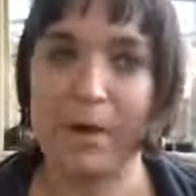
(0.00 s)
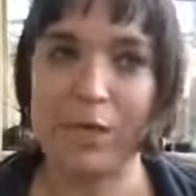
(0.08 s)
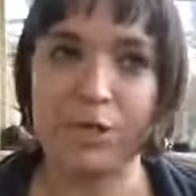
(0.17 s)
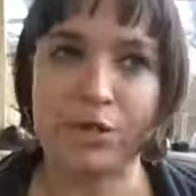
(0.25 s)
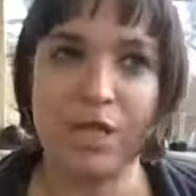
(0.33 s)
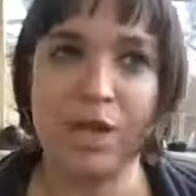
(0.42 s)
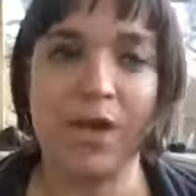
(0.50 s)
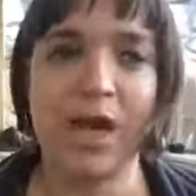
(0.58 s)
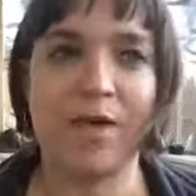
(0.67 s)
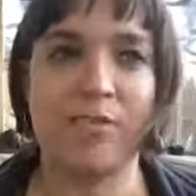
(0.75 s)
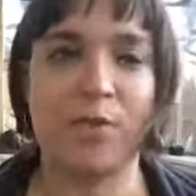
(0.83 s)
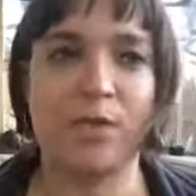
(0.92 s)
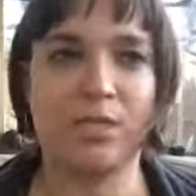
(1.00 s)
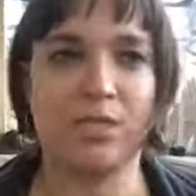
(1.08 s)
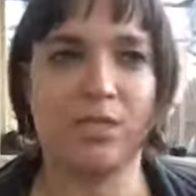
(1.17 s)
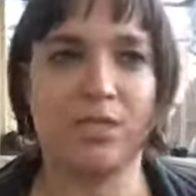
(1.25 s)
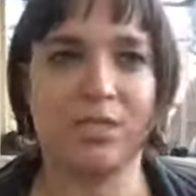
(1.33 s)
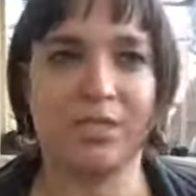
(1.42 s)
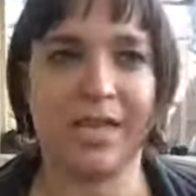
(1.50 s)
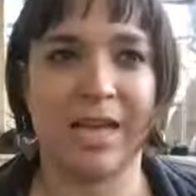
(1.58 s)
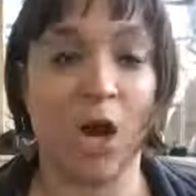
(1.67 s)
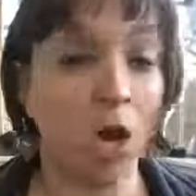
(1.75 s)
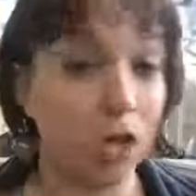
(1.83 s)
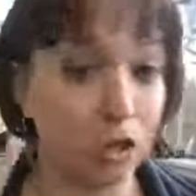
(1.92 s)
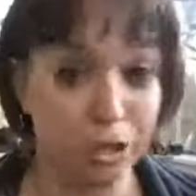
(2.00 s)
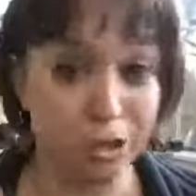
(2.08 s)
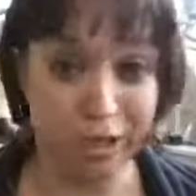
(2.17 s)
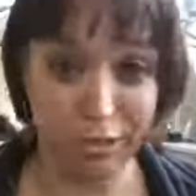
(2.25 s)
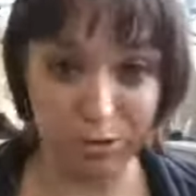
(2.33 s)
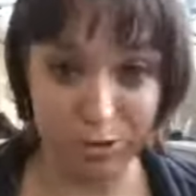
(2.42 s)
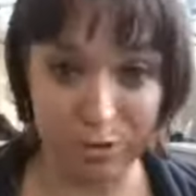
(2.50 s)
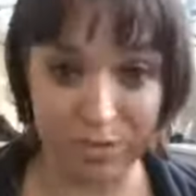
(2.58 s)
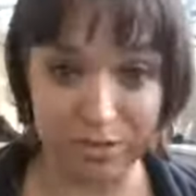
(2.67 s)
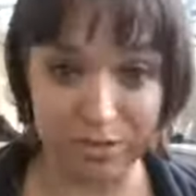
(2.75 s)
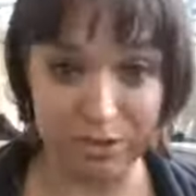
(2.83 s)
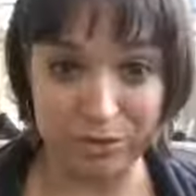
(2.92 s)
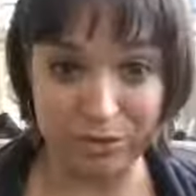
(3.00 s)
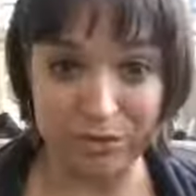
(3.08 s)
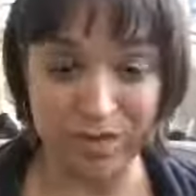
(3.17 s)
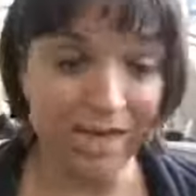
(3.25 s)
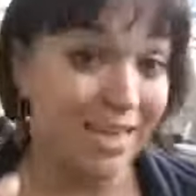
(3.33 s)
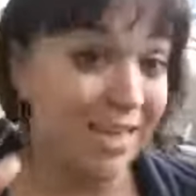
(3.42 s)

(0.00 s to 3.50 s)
Make sure that you have questions that aren't just yes or no answers,